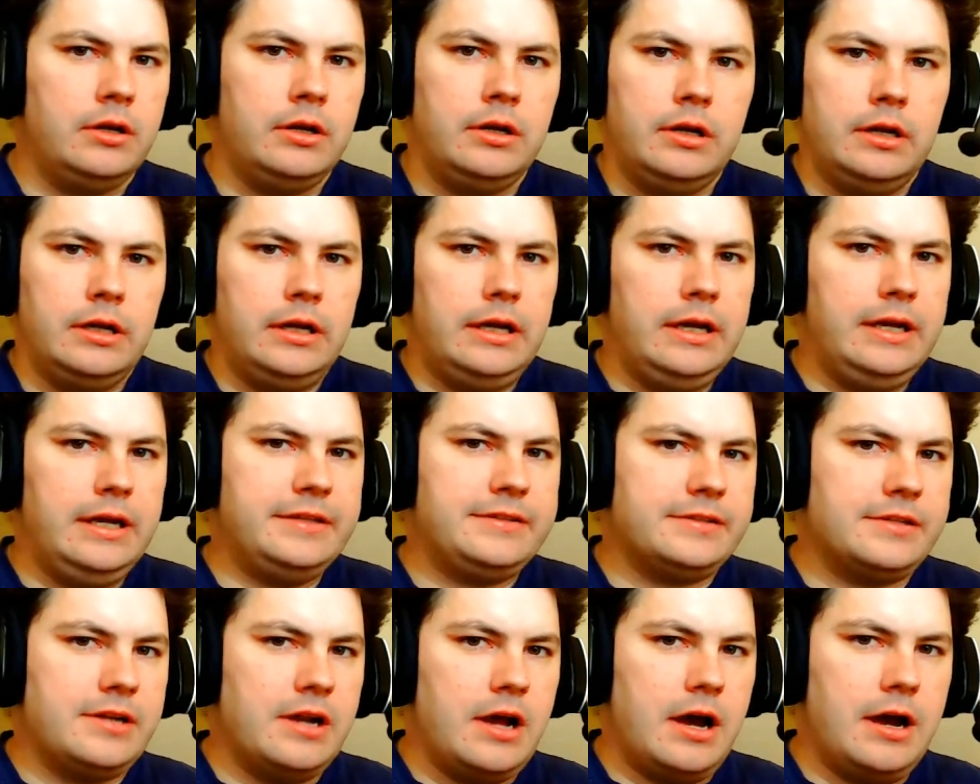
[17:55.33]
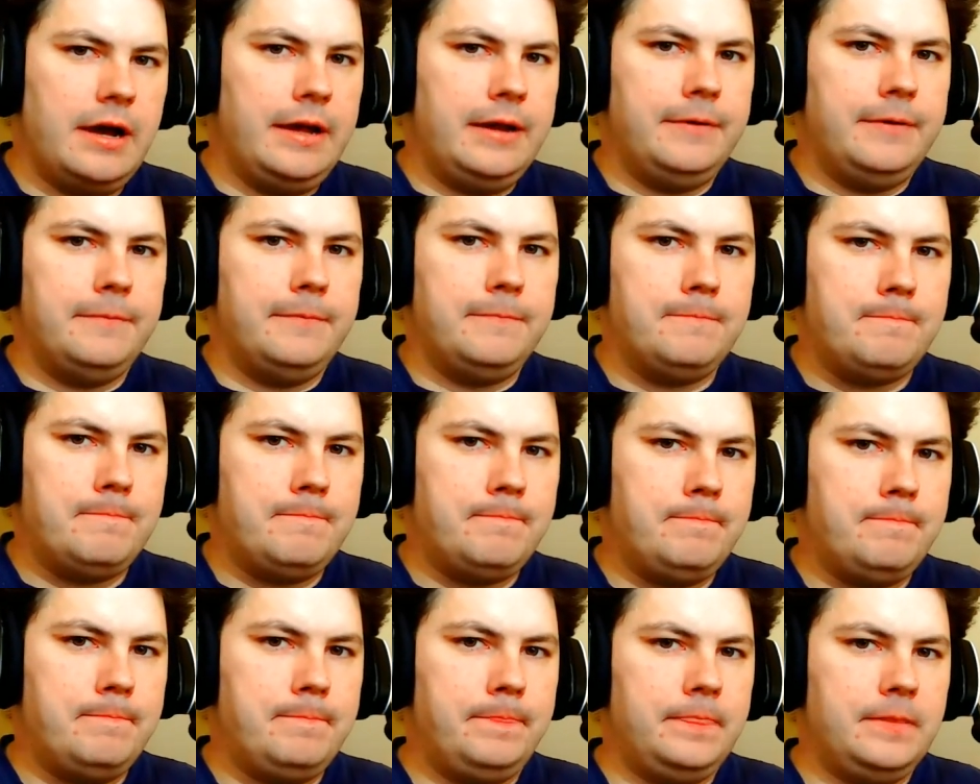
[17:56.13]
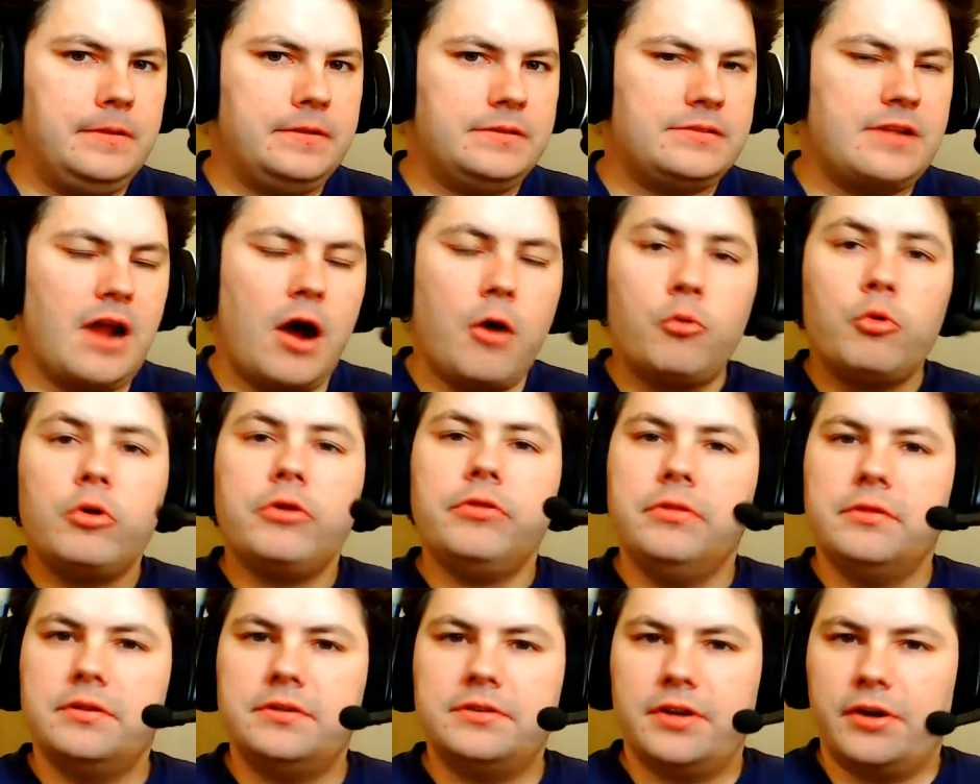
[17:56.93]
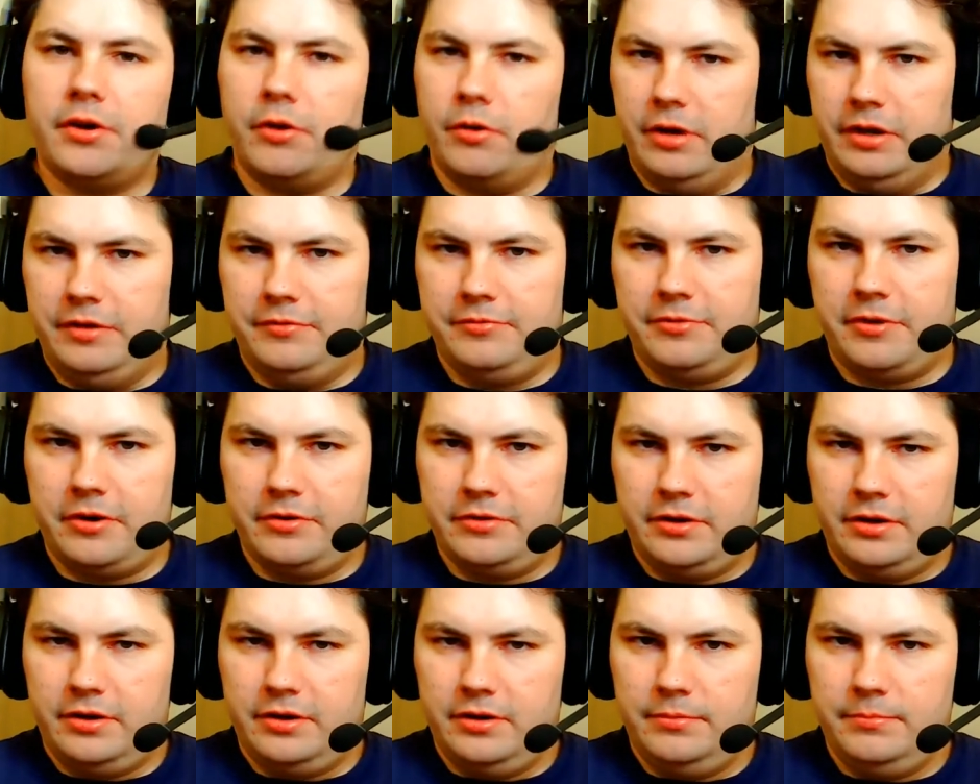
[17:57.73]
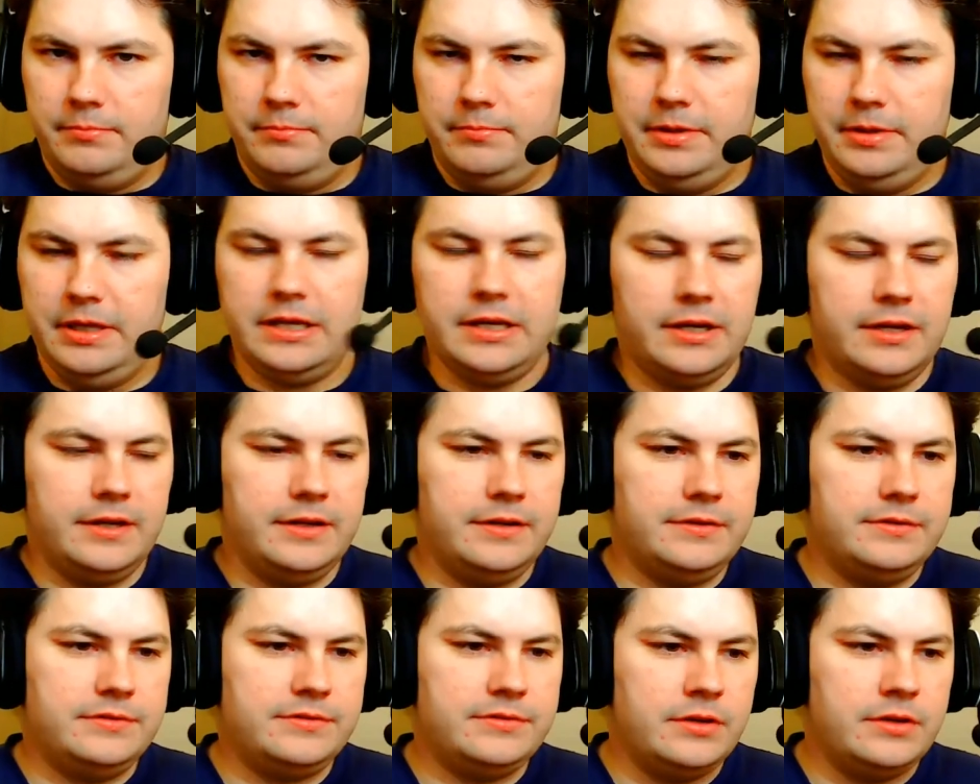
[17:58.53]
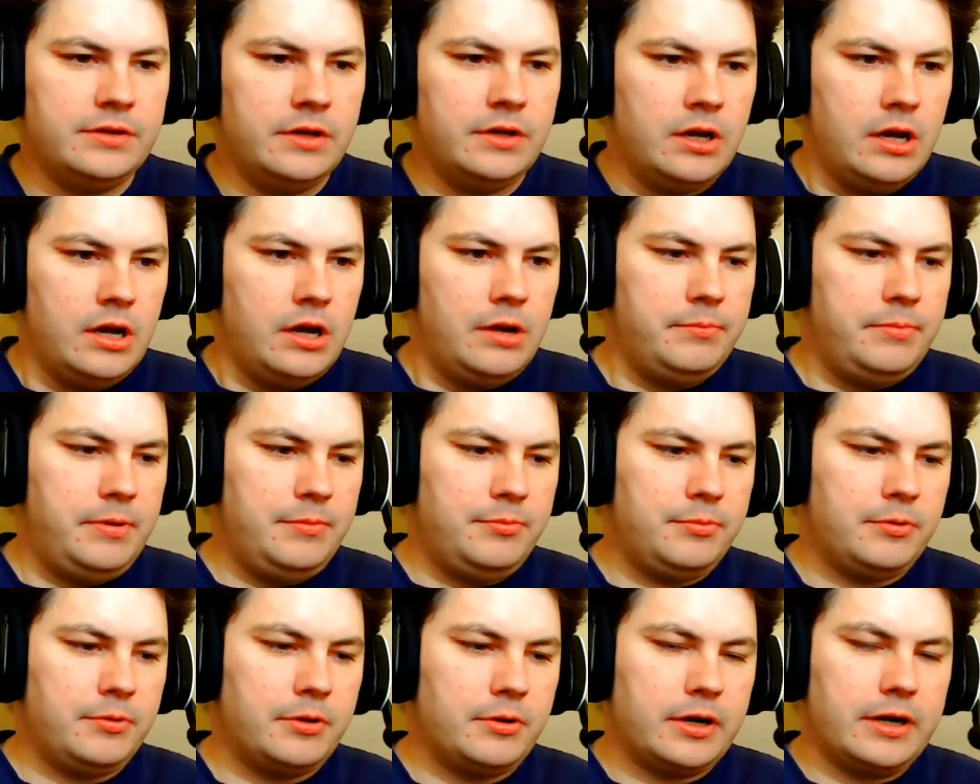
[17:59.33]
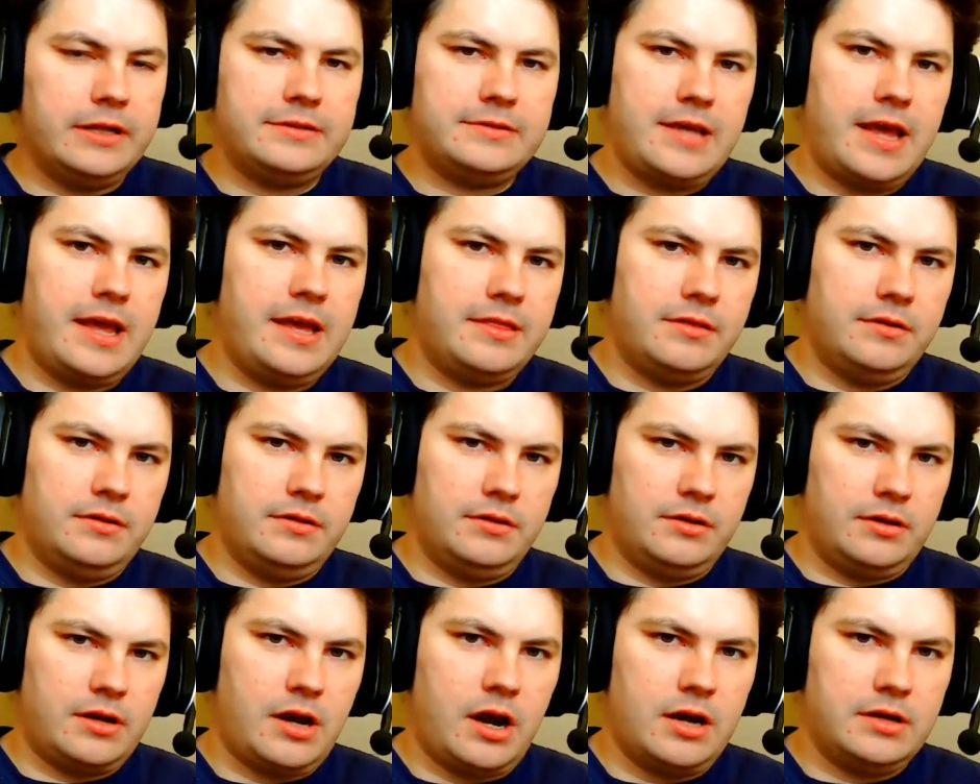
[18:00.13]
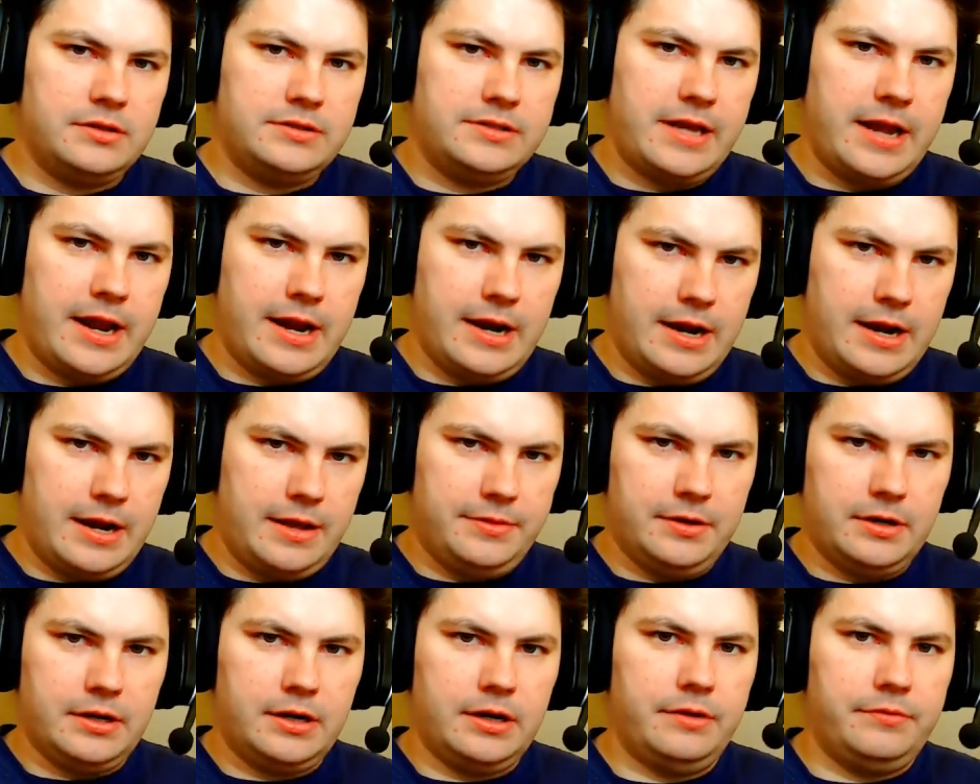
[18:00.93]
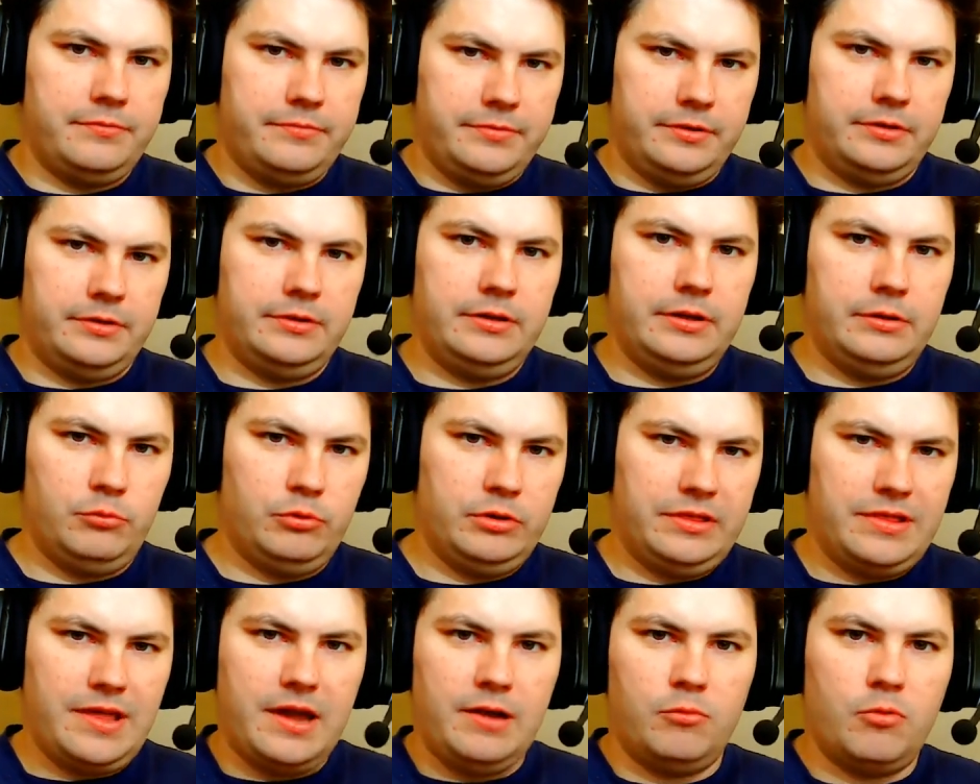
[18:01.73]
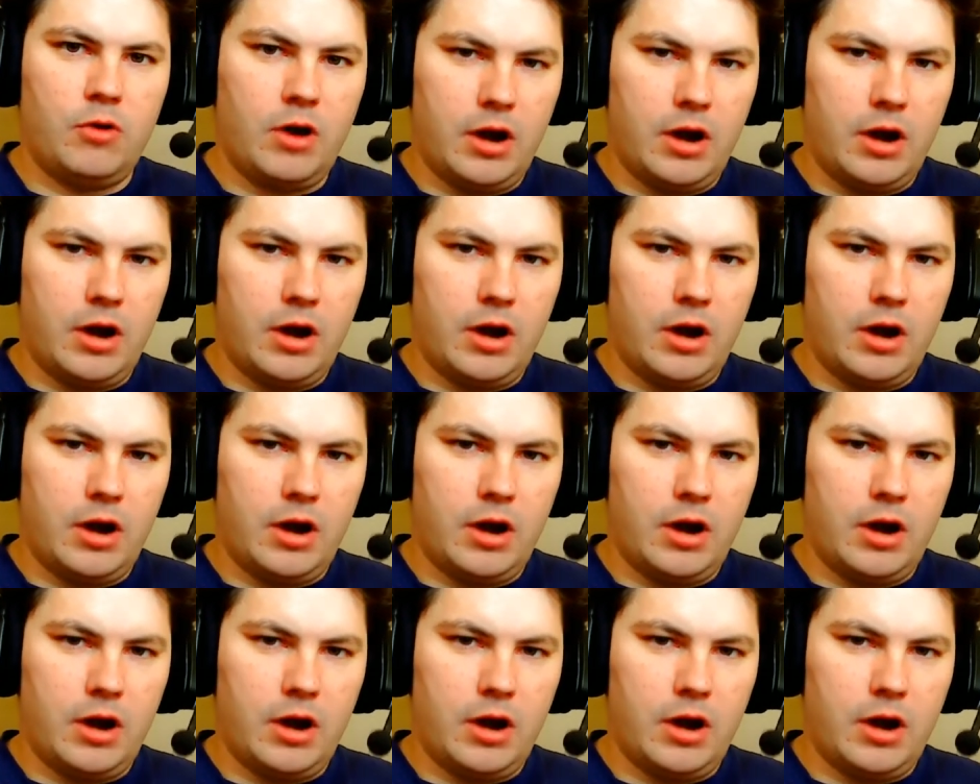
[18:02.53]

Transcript: it's not worth it to go any farther, because people are going to take the content and they're going to fill in what they want.